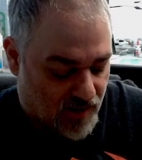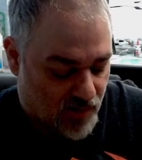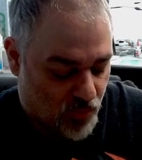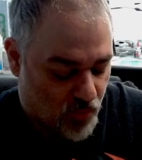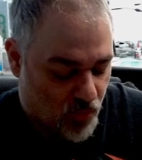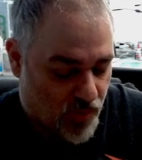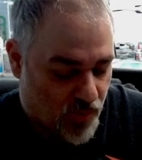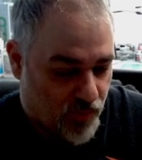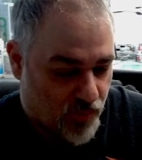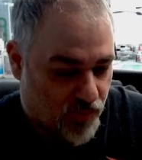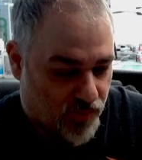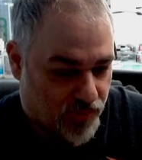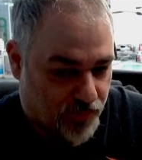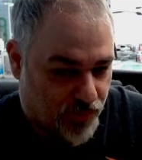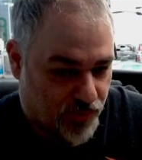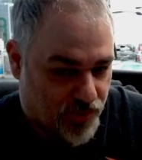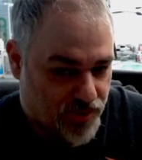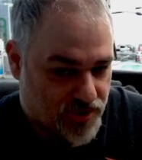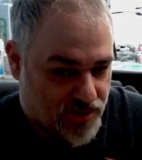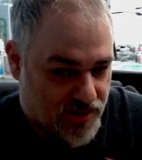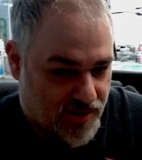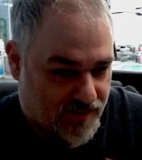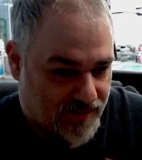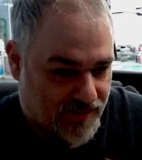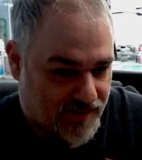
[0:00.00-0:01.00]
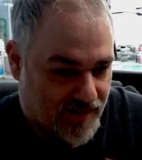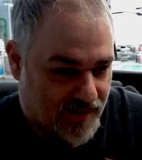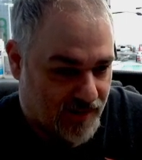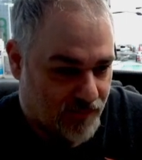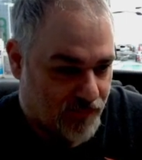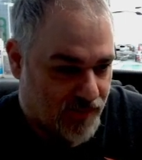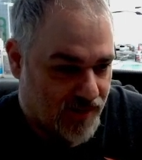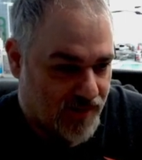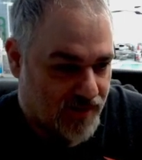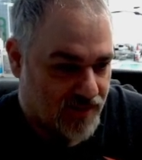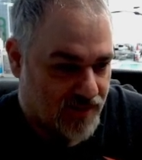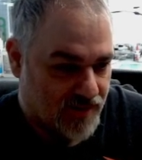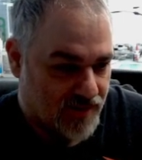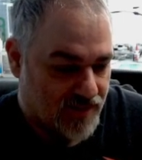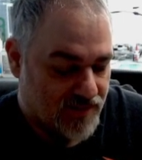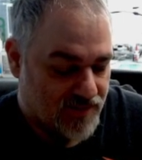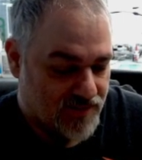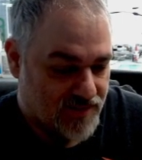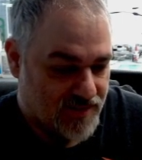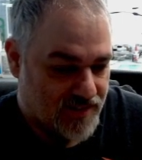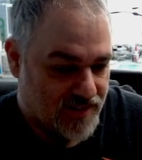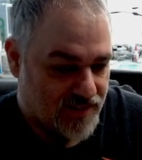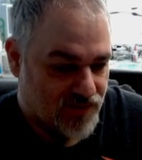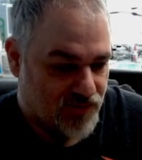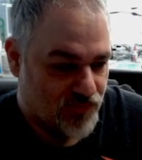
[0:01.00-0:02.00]
we would appreciate that
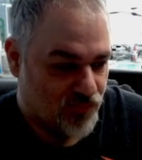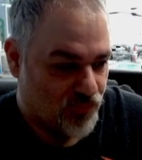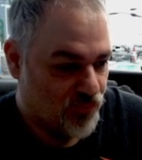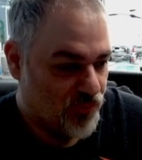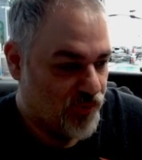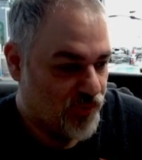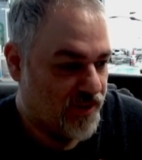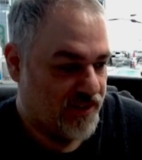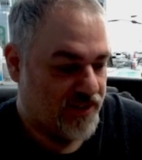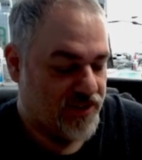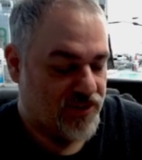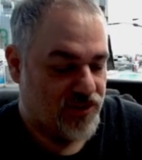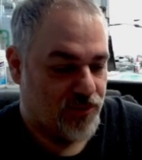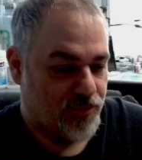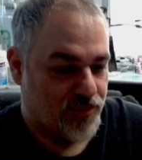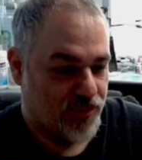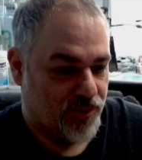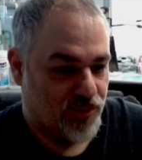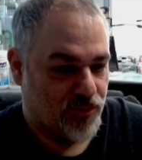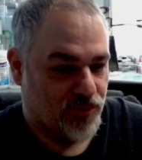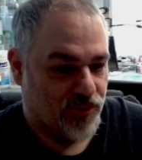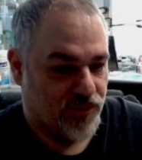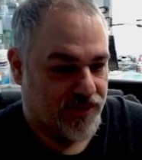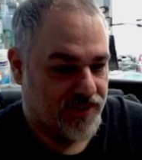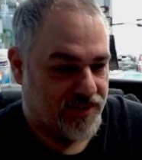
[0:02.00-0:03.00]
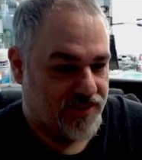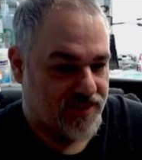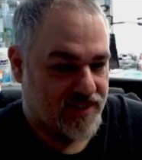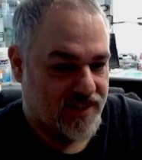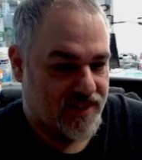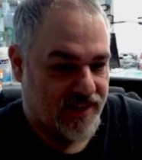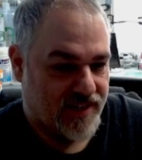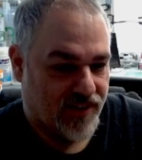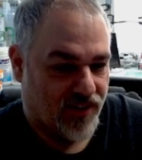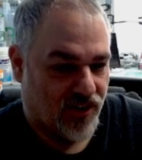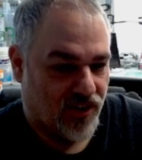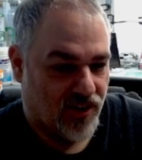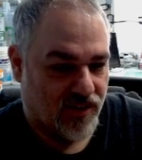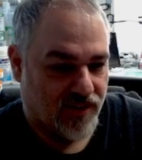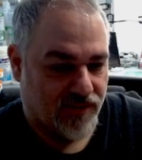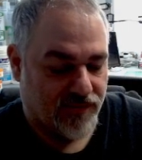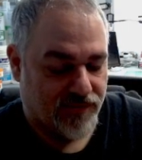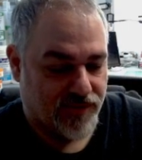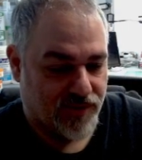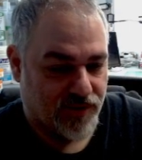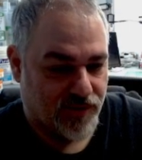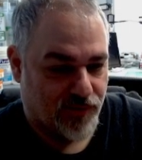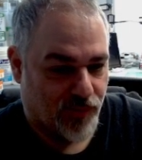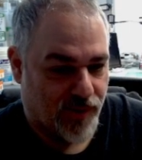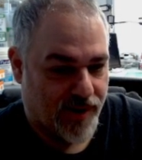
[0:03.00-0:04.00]
because it's really super cool to see all of the
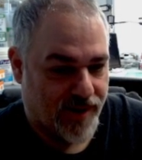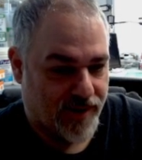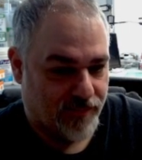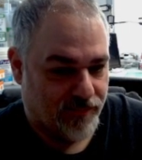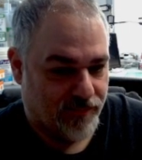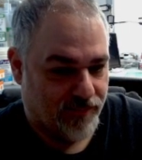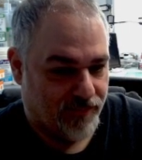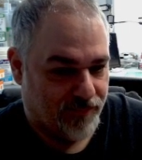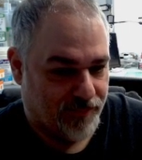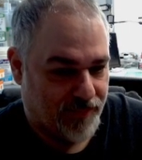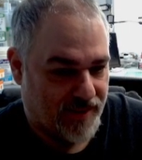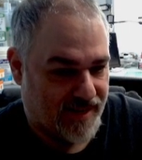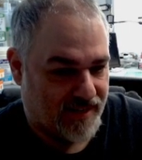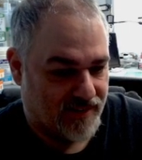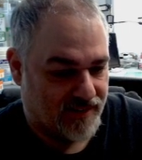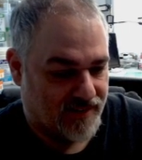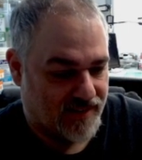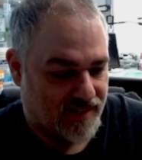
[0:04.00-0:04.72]
great painted